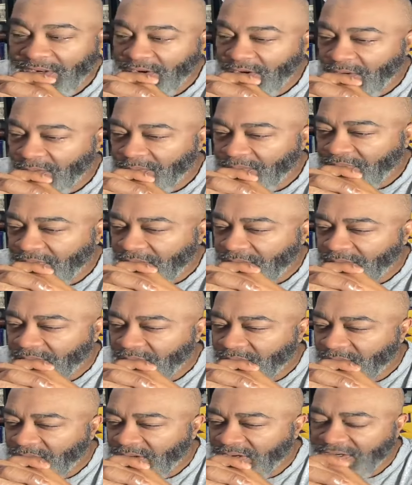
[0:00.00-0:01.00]
your prayer
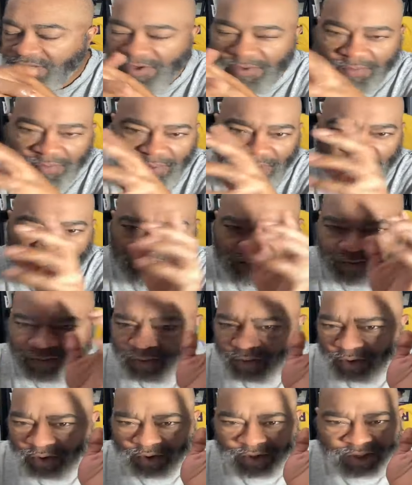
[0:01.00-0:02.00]
requests, your praise
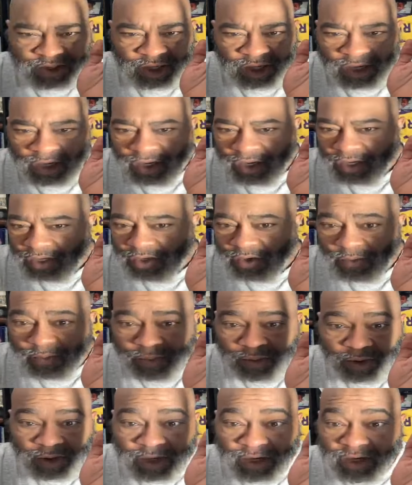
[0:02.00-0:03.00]
reports, your
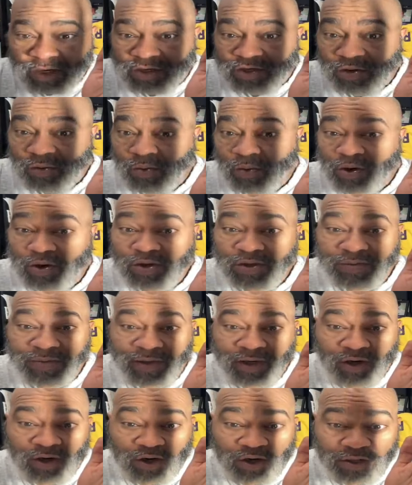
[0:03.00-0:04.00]
prayers, your words of
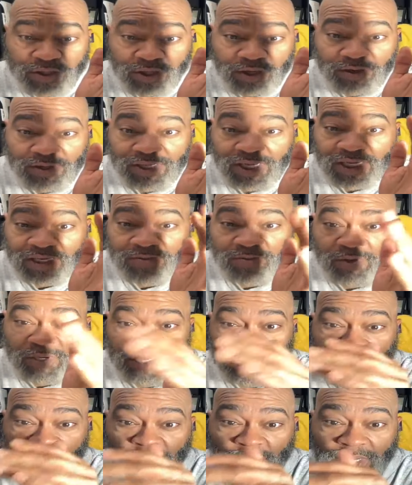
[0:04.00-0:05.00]
encouragement, your
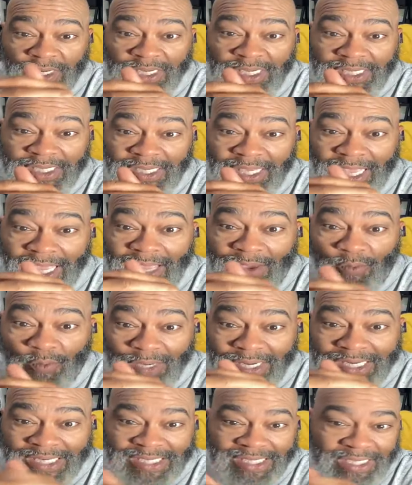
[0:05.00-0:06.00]
testimonies, witness, and
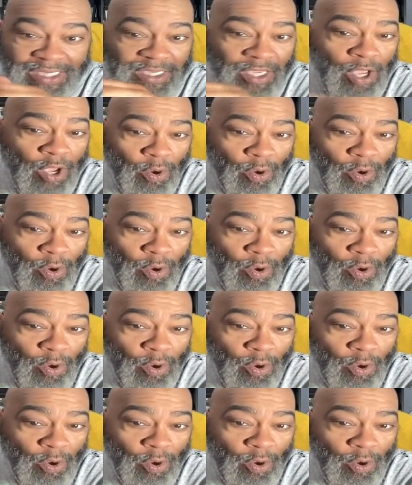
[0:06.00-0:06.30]
witnesses.